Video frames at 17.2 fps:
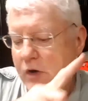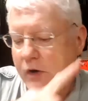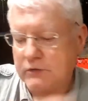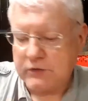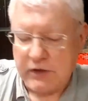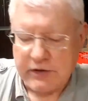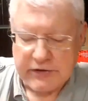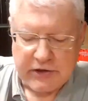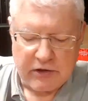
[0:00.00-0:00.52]
A
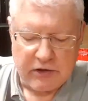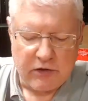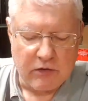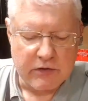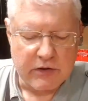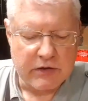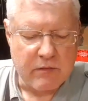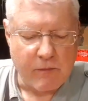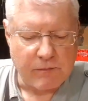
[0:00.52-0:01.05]
lot of
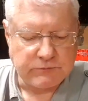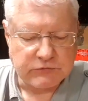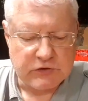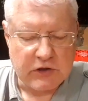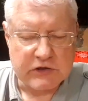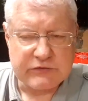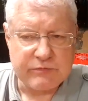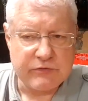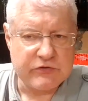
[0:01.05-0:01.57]
karaoke
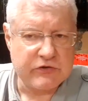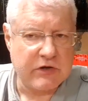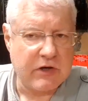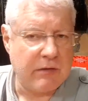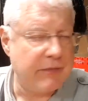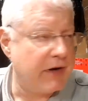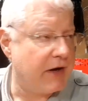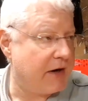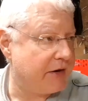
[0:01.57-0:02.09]
customers are
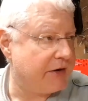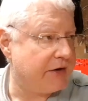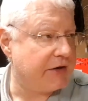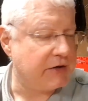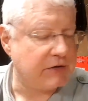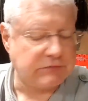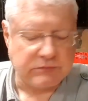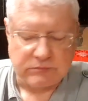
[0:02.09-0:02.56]
coming out of here.